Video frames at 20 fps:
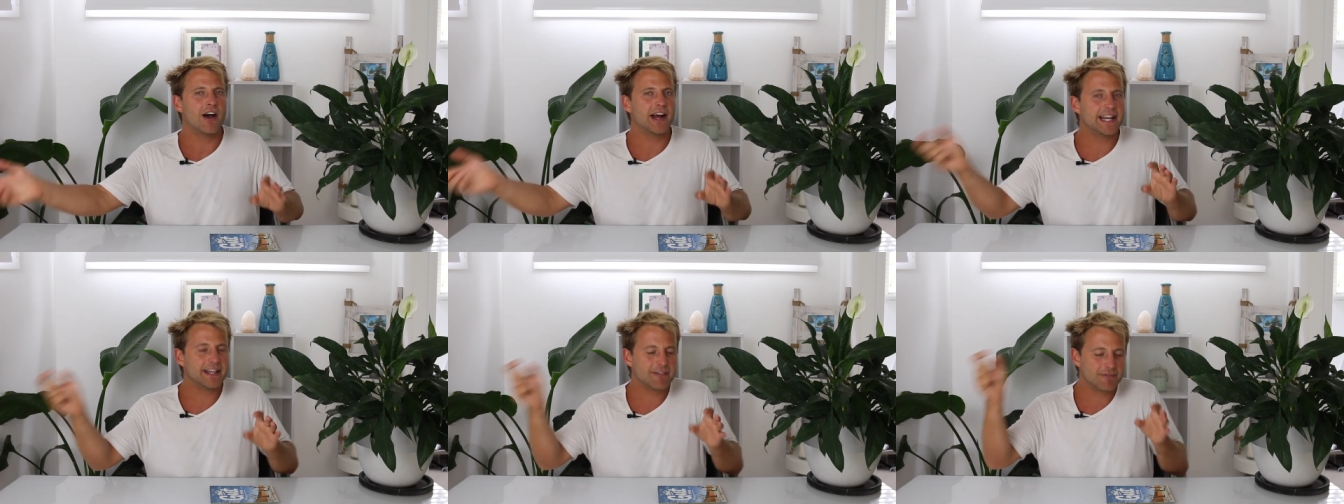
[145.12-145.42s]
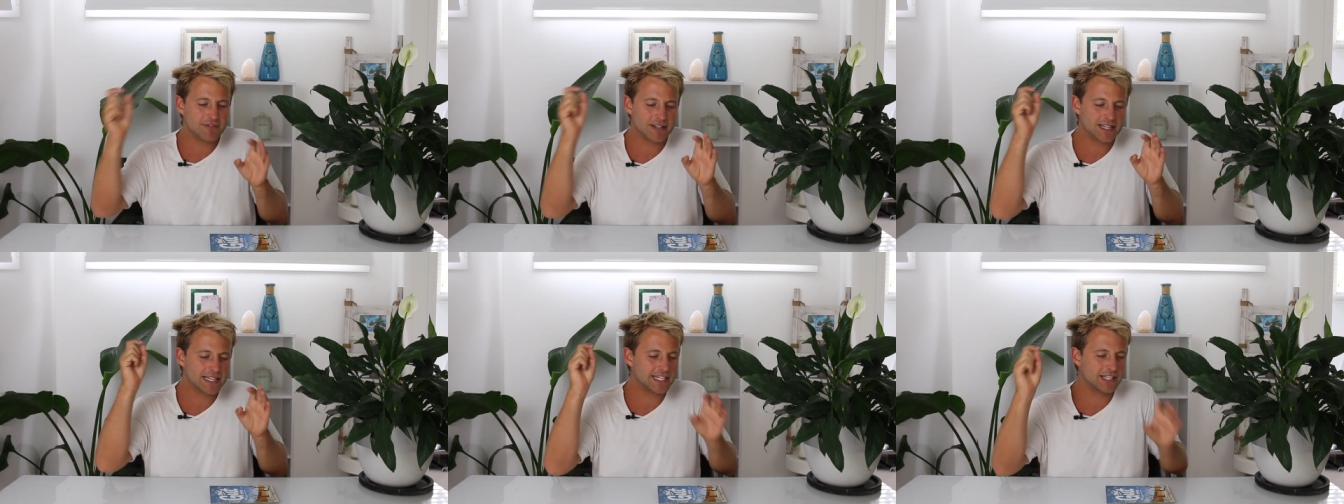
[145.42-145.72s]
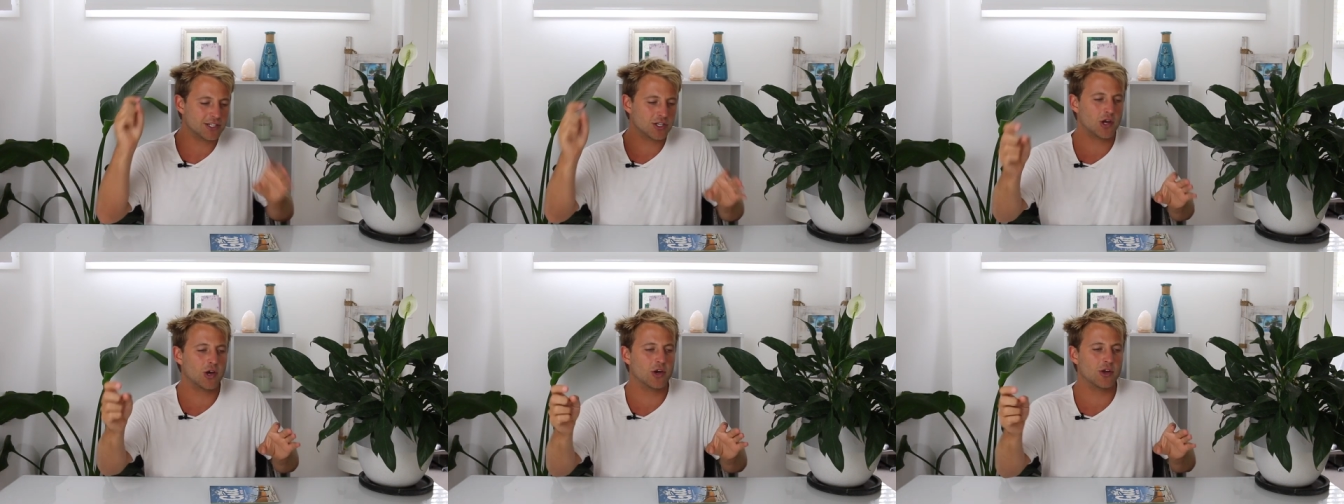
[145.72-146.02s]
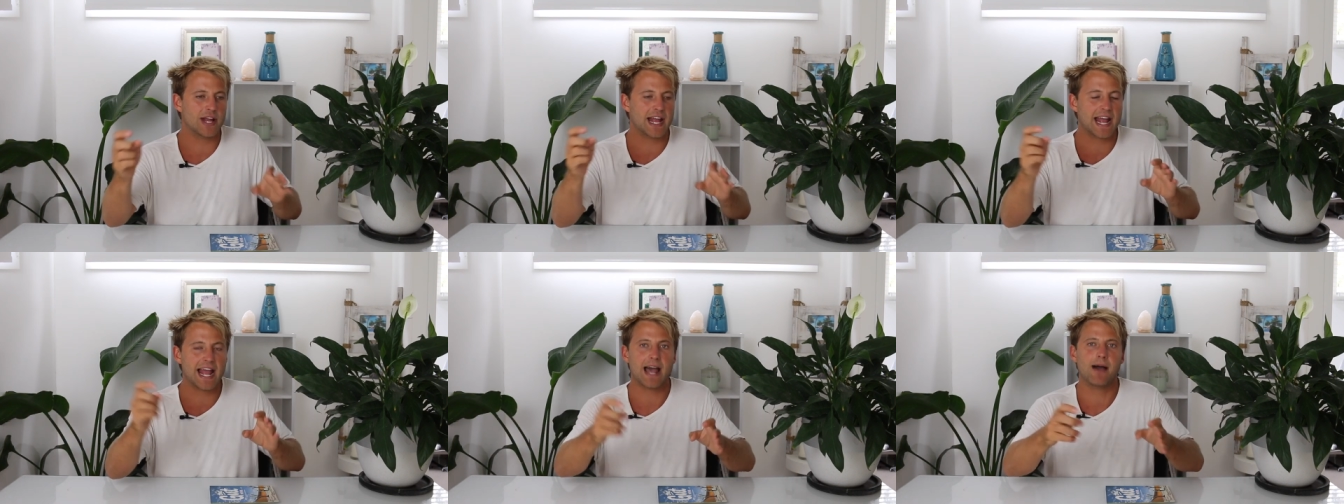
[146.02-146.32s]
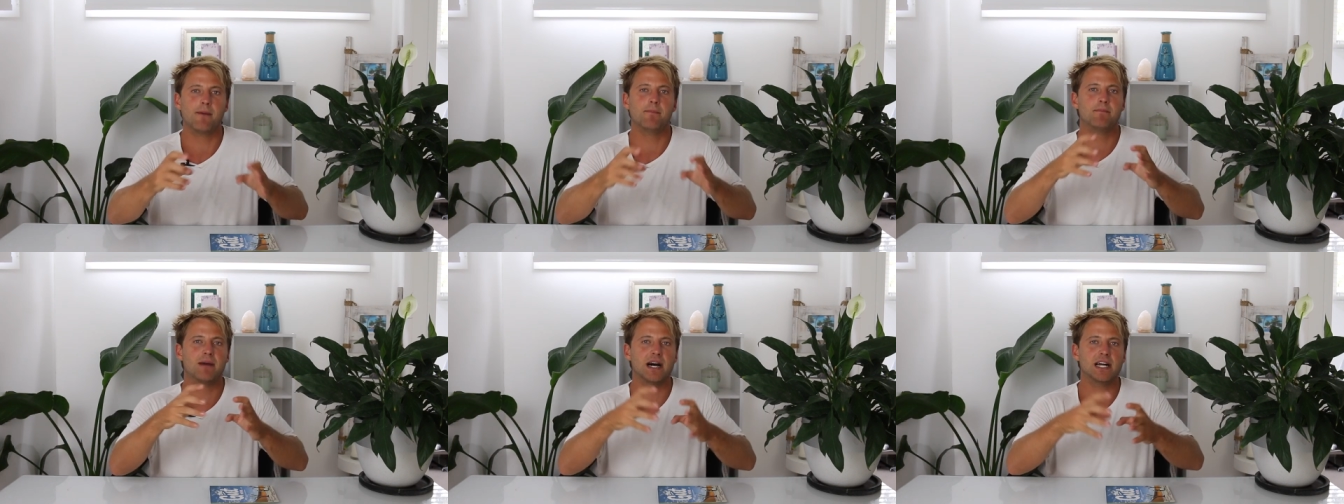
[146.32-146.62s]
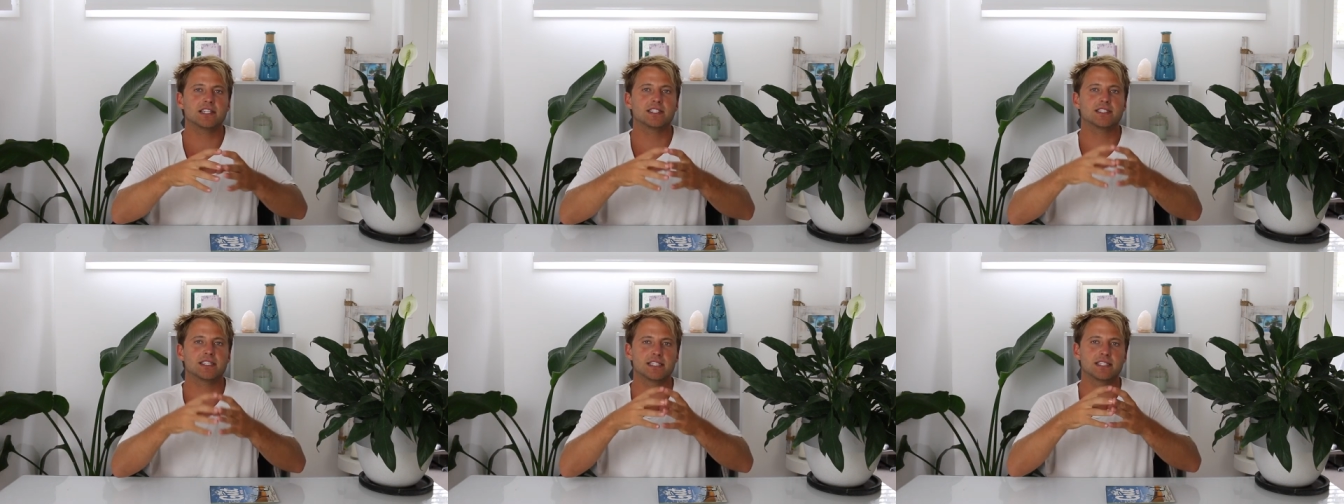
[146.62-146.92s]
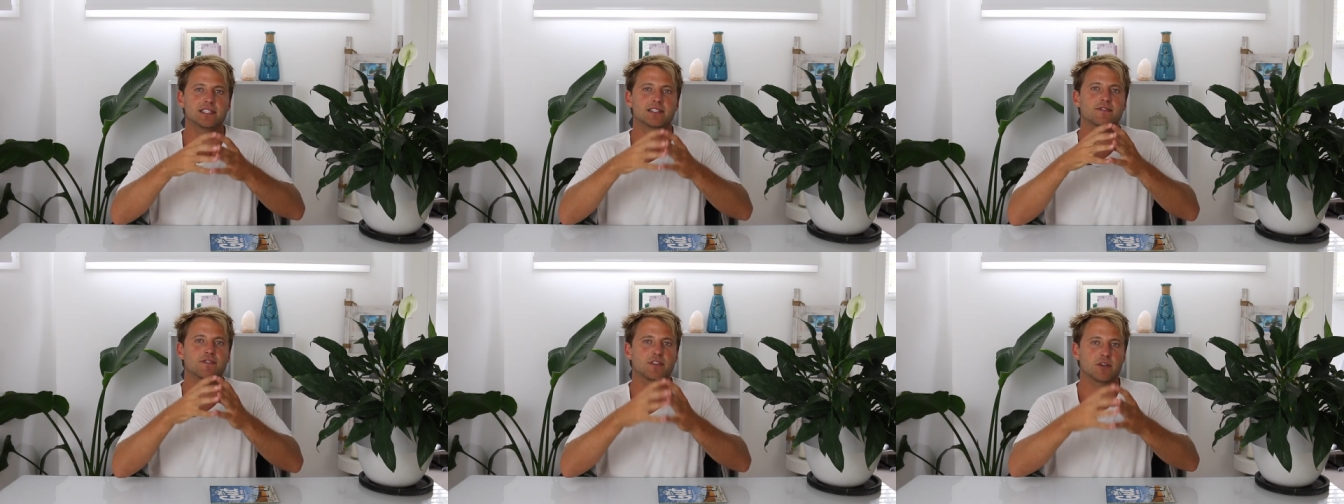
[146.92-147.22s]
I didn't really know how much
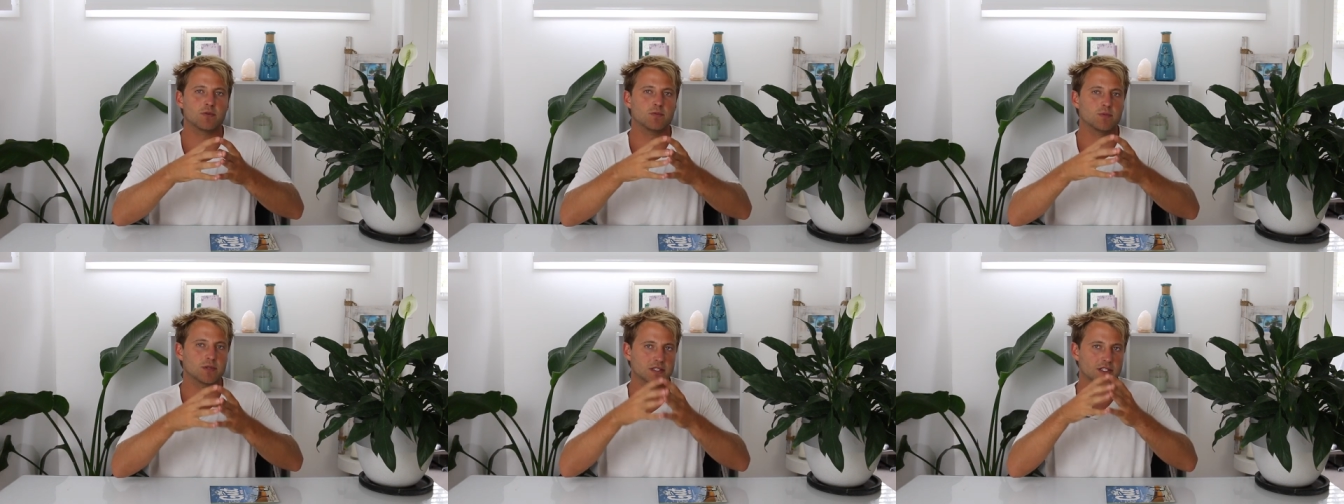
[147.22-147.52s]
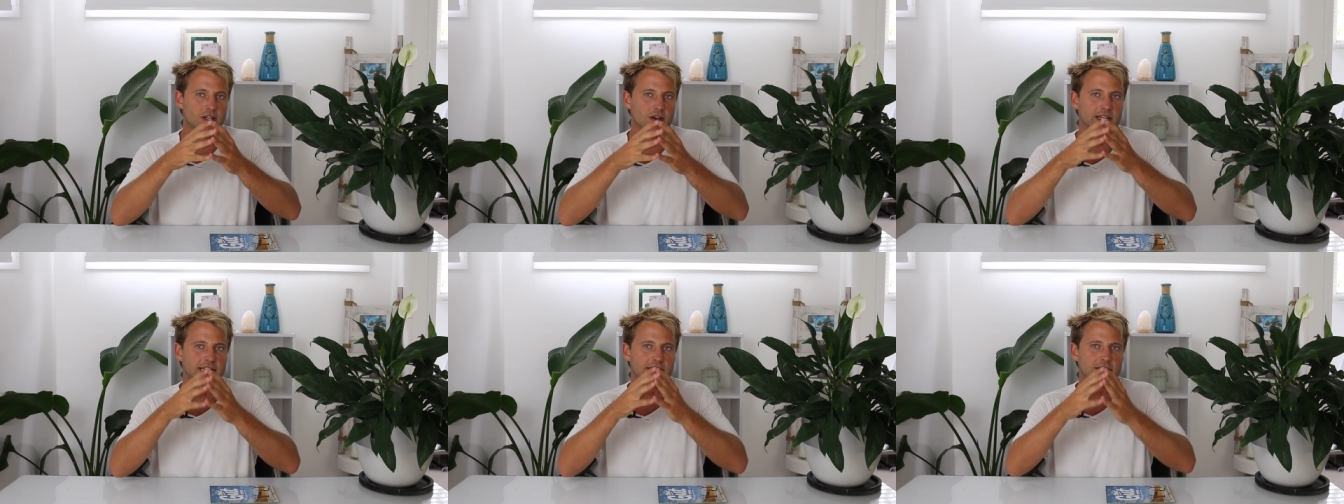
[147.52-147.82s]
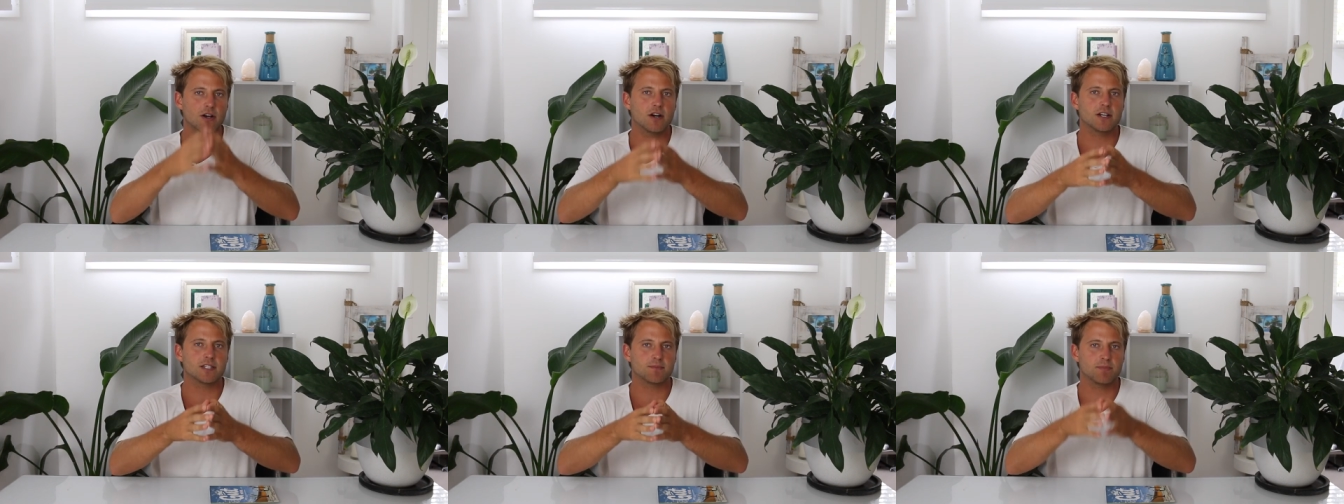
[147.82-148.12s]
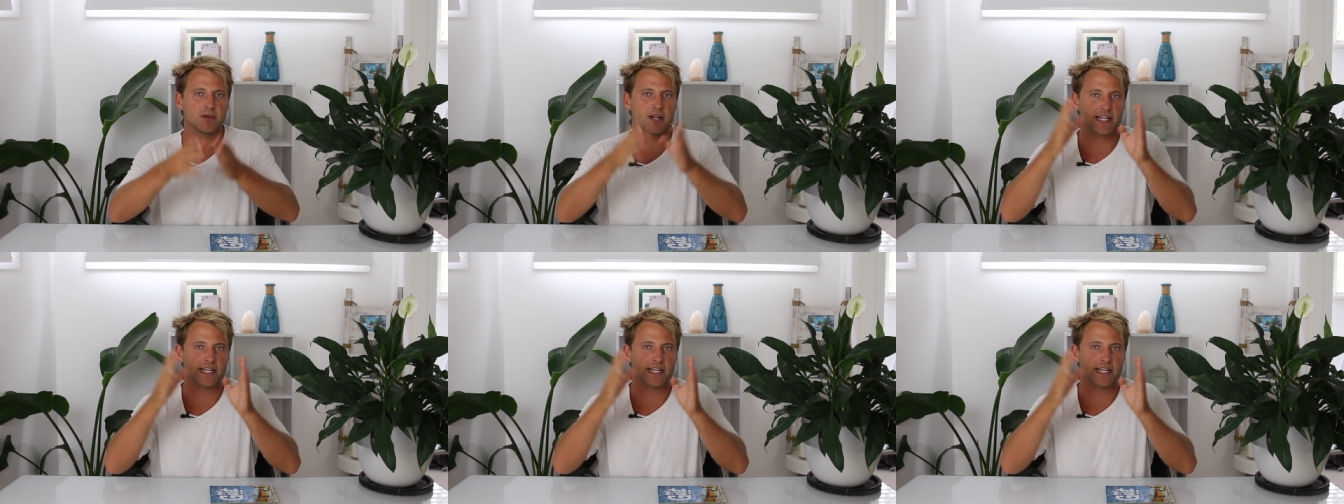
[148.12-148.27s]
this film was going to cost,